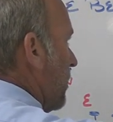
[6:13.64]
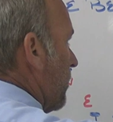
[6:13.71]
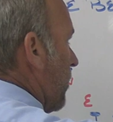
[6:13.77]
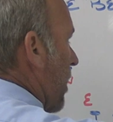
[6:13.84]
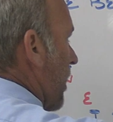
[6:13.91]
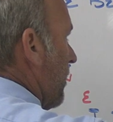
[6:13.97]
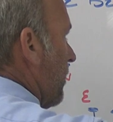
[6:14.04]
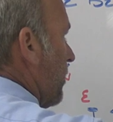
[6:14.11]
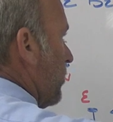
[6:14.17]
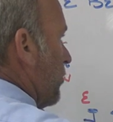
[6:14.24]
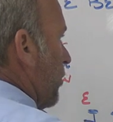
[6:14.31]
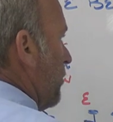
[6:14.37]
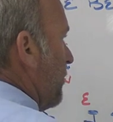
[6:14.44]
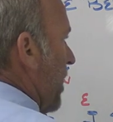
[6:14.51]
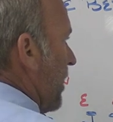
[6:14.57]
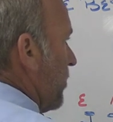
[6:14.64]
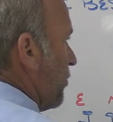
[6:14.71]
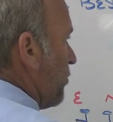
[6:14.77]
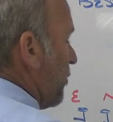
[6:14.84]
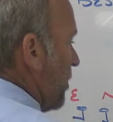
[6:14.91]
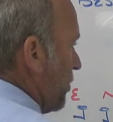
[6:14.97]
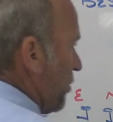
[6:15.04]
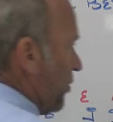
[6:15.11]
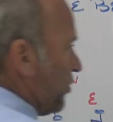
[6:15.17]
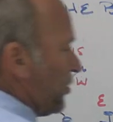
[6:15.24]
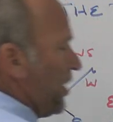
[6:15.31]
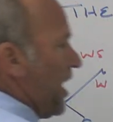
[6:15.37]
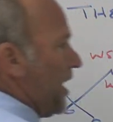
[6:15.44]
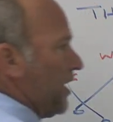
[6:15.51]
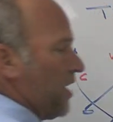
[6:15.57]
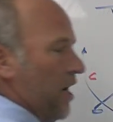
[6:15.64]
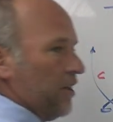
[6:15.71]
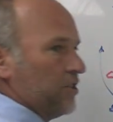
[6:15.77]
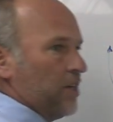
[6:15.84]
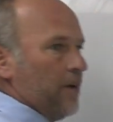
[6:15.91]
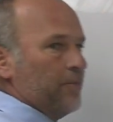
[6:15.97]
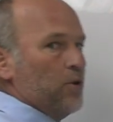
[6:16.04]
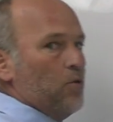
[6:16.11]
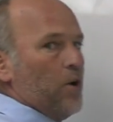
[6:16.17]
right? So you've got your traditional snag concept.